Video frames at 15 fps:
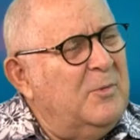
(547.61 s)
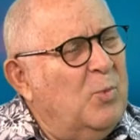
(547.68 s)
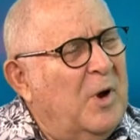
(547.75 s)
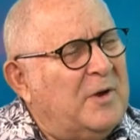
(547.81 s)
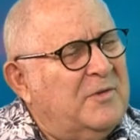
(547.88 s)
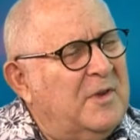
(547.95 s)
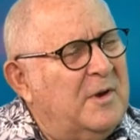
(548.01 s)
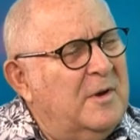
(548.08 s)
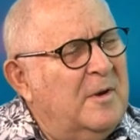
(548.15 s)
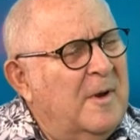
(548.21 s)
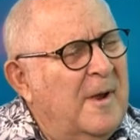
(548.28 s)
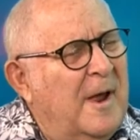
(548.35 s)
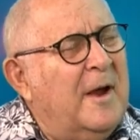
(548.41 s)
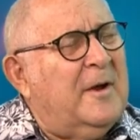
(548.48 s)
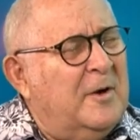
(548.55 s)
what the
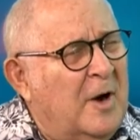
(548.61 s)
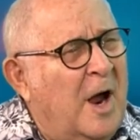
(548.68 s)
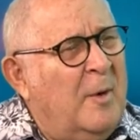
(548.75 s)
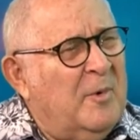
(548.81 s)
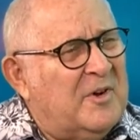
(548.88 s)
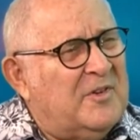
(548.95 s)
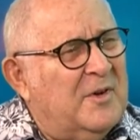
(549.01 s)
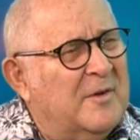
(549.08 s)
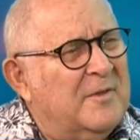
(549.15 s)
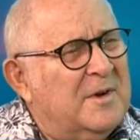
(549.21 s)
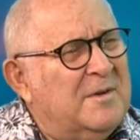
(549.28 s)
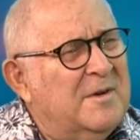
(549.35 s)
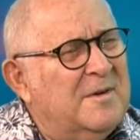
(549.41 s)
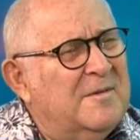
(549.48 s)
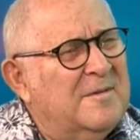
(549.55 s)
economics of it.
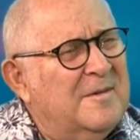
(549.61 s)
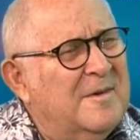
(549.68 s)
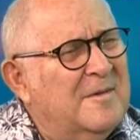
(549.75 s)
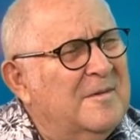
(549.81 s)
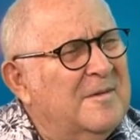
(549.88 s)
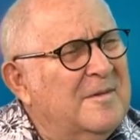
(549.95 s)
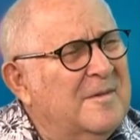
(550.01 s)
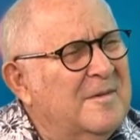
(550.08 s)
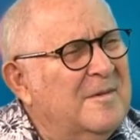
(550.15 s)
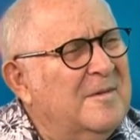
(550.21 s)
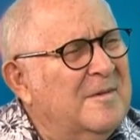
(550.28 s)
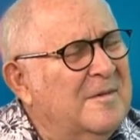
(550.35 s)
Economics, correct,